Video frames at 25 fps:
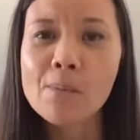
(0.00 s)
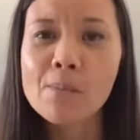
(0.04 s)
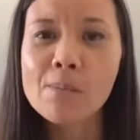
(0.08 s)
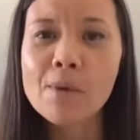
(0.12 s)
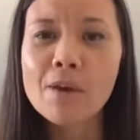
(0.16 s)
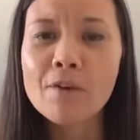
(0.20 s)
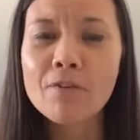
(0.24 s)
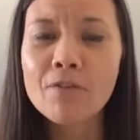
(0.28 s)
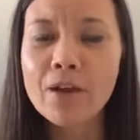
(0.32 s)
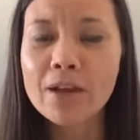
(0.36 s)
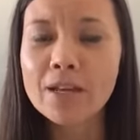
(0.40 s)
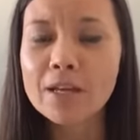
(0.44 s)

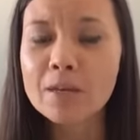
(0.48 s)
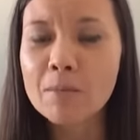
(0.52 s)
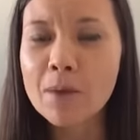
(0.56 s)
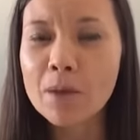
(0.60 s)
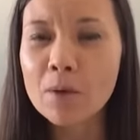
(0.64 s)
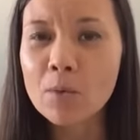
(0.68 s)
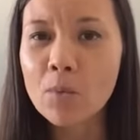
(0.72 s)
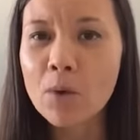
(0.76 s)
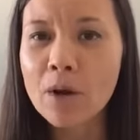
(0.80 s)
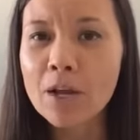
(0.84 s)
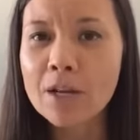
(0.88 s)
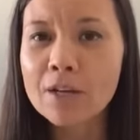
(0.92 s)
If I can
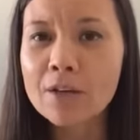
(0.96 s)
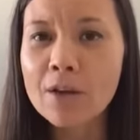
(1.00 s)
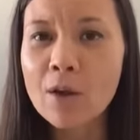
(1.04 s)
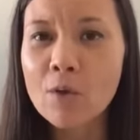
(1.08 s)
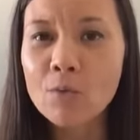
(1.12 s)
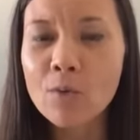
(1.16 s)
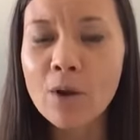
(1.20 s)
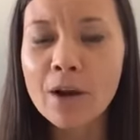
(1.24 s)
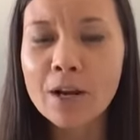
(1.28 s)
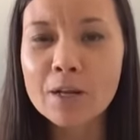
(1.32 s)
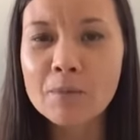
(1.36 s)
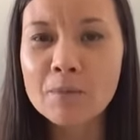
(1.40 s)
make one
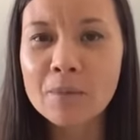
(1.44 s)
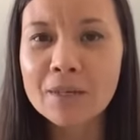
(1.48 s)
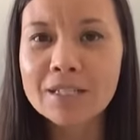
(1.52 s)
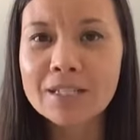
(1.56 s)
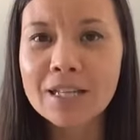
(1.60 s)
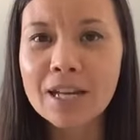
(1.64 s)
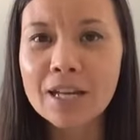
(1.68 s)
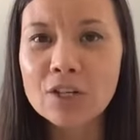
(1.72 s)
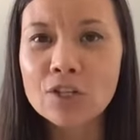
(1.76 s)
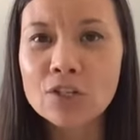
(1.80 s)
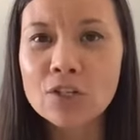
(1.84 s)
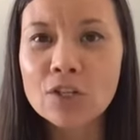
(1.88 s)

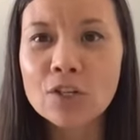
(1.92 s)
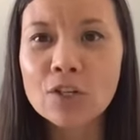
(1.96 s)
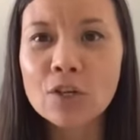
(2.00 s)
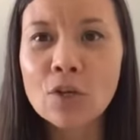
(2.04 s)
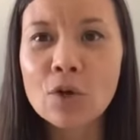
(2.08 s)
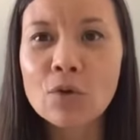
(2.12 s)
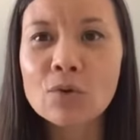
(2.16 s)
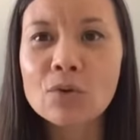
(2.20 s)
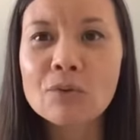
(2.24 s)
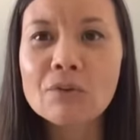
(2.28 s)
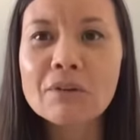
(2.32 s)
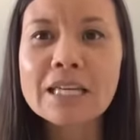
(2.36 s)
recommendation,
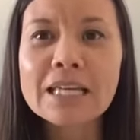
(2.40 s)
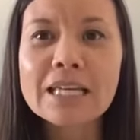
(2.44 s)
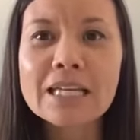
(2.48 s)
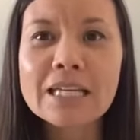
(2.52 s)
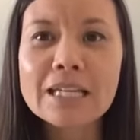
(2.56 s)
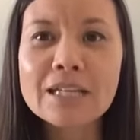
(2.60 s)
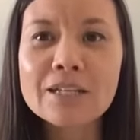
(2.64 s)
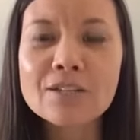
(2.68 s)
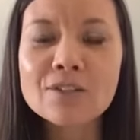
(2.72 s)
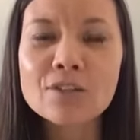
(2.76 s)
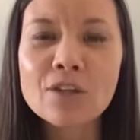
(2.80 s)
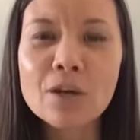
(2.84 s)
go to
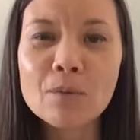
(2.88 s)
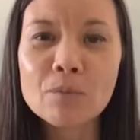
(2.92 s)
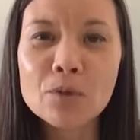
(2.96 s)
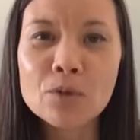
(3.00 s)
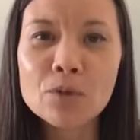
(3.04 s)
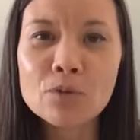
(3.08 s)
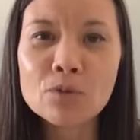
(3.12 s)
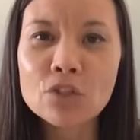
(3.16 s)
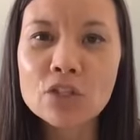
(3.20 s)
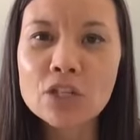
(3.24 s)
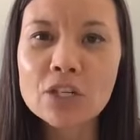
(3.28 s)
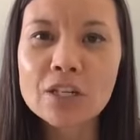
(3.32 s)

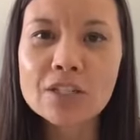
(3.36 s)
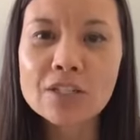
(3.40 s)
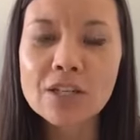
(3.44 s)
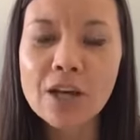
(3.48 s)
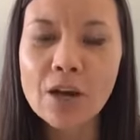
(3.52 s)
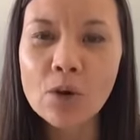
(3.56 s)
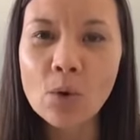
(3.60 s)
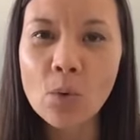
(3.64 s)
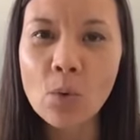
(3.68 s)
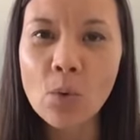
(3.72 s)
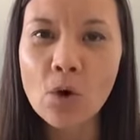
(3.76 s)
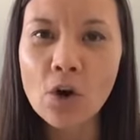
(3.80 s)

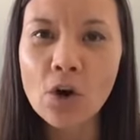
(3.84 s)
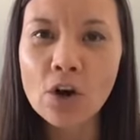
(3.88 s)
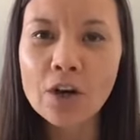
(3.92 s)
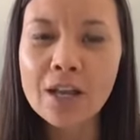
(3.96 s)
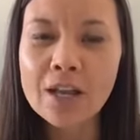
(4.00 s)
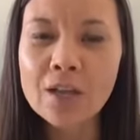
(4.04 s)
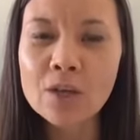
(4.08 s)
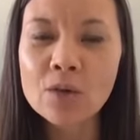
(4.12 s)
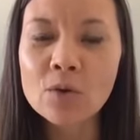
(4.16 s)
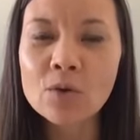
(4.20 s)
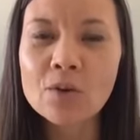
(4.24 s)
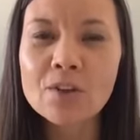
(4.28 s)
ewg.org
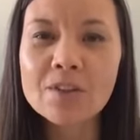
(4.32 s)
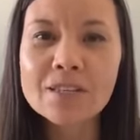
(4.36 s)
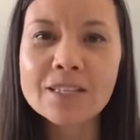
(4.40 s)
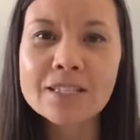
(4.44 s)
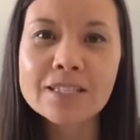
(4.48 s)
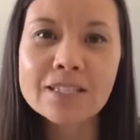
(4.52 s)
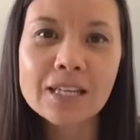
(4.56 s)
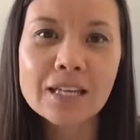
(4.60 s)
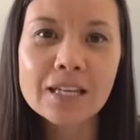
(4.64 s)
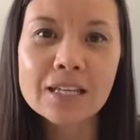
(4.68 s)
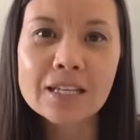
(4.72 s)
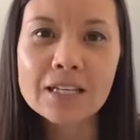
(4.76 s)
and go to the
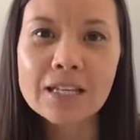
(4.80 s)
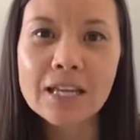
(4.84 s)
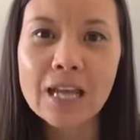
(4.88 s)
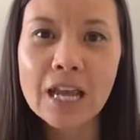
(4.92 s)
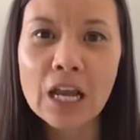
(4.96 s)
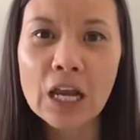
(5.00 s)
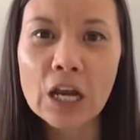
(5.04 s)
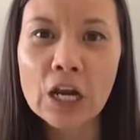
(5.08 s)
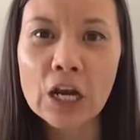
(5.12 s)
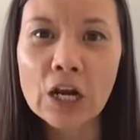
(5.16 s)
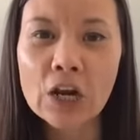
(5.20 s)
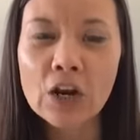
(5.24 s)

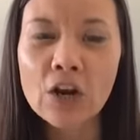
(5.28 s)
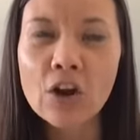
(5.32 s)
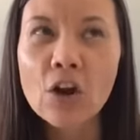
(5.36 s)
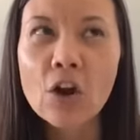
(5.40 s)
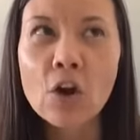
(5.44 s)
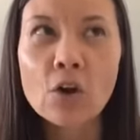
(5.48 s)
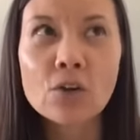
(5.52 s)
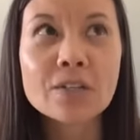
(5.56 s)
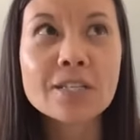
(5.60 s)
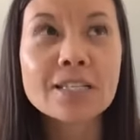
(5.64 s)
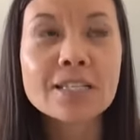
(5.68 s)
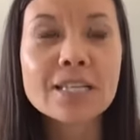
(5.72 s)
skincare
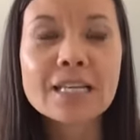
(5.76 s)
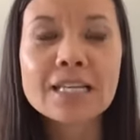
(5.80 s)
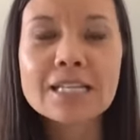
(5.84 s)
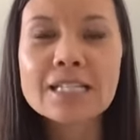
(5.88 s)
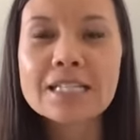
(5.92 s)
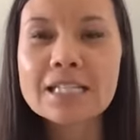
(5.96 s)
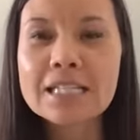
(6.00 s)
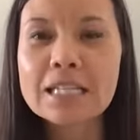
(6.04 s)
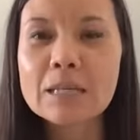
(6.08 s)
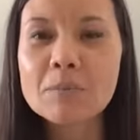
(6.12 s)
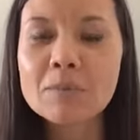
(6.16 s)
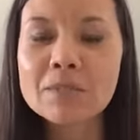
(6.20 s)
or Skin
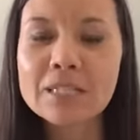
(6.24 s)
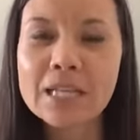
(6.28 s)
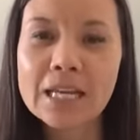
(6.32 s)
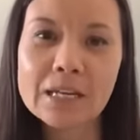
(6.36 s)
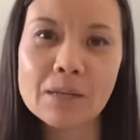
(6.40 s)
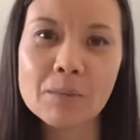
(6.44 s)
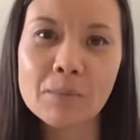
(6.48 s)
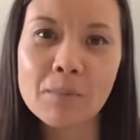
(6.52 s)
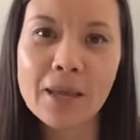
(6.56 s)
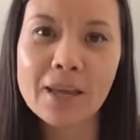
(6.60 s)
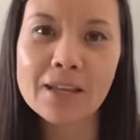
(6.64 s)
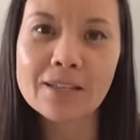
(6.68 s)
Deep
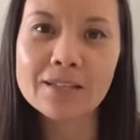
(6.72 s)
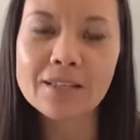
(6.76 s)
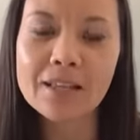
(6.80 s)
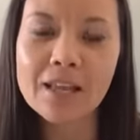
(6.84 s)
database.